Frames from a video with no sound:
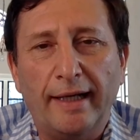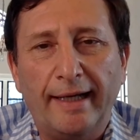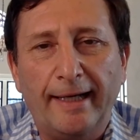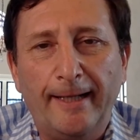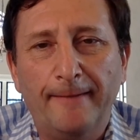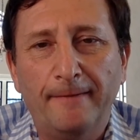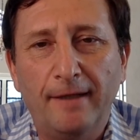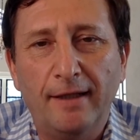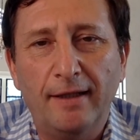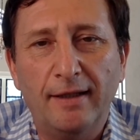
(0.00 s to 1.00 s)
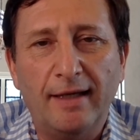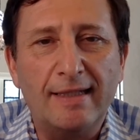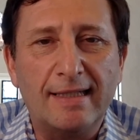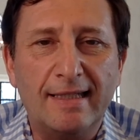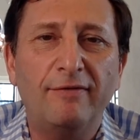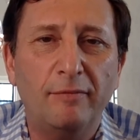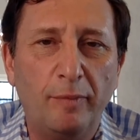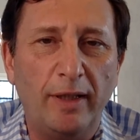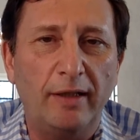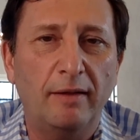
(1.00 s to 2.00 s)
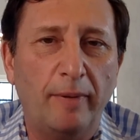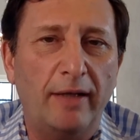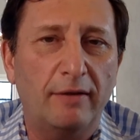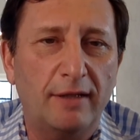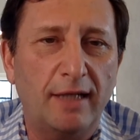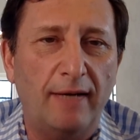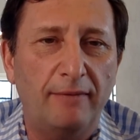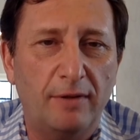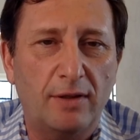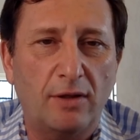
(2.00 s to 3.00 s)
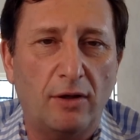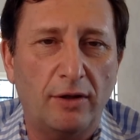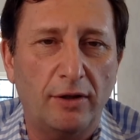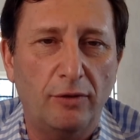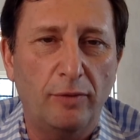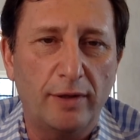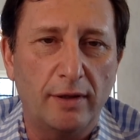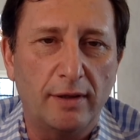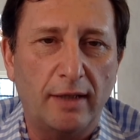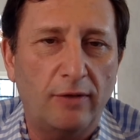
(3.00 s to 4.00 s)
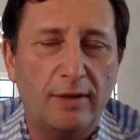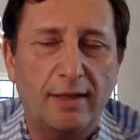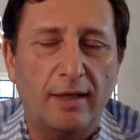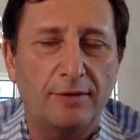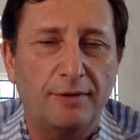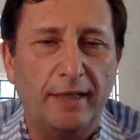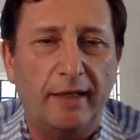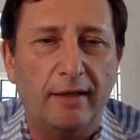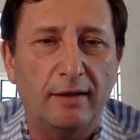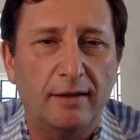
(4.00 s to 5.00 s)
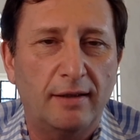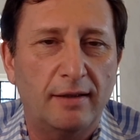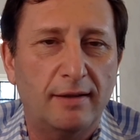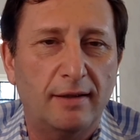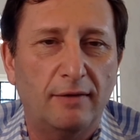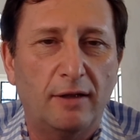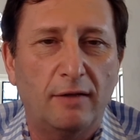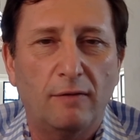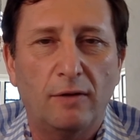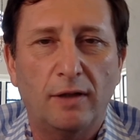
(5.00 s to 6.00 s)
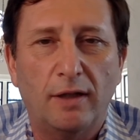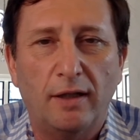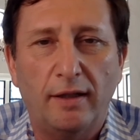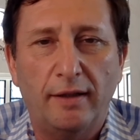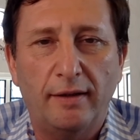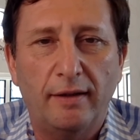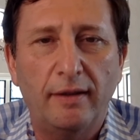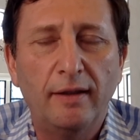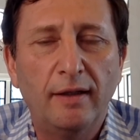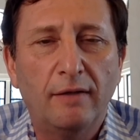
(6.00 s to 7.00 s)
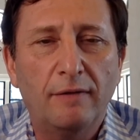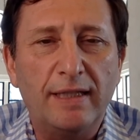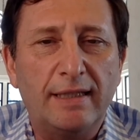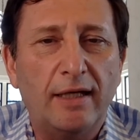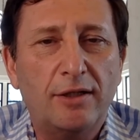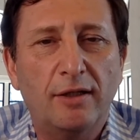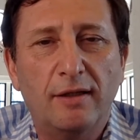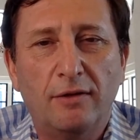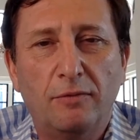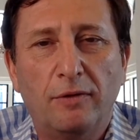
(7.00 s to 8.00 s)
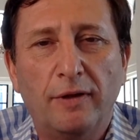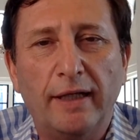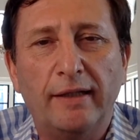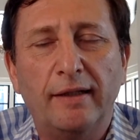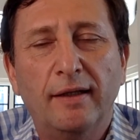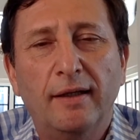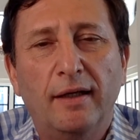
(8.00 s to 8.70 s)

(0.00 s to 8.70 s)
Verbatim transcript: uh, there has never been a better time to start a new business. I know it sounds ridiculous considering Corona and the recession that we're in,